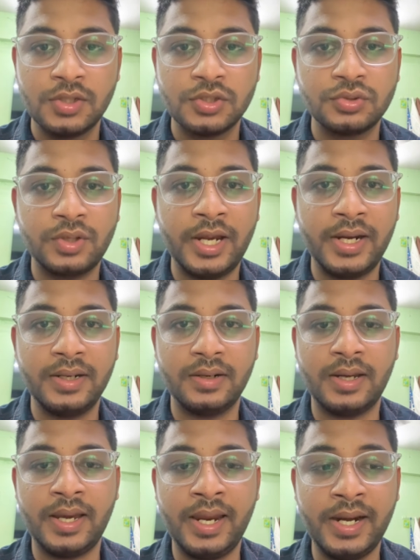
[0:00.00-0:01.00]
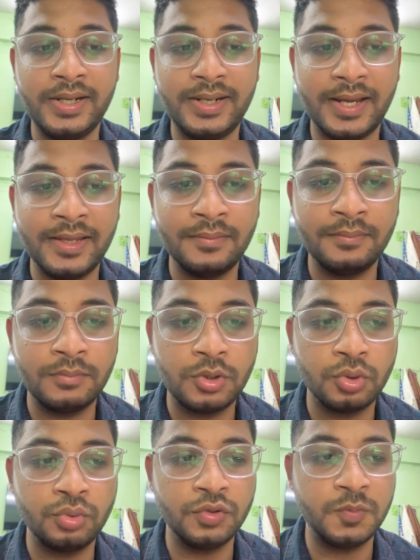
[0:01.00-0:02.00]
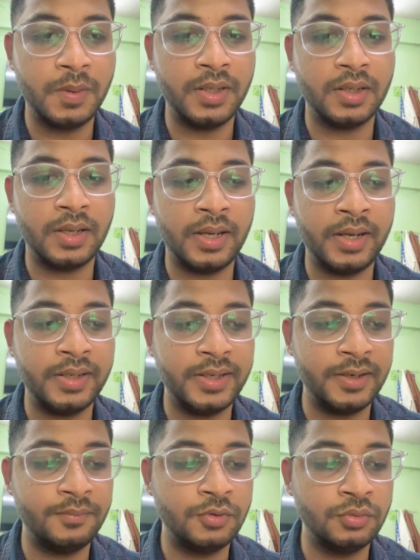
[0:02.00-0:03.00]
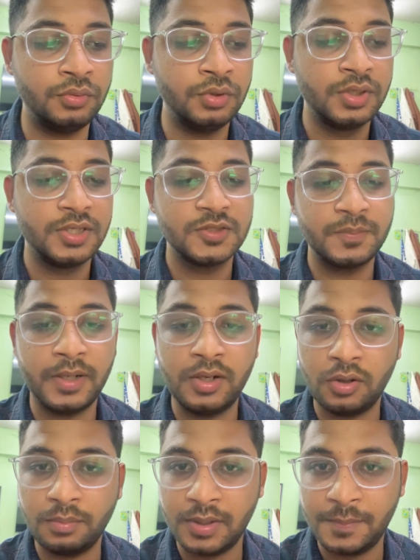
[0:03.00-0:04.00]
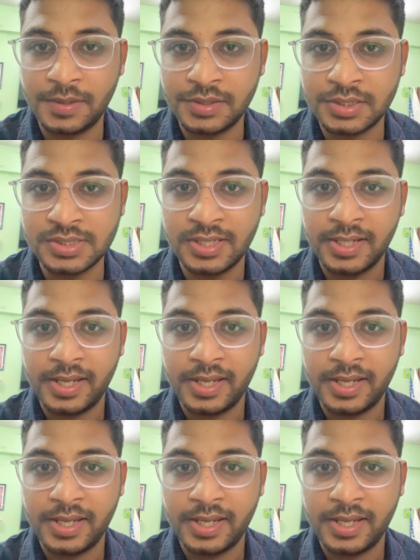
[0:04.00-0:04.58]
So I had time to spend on my patients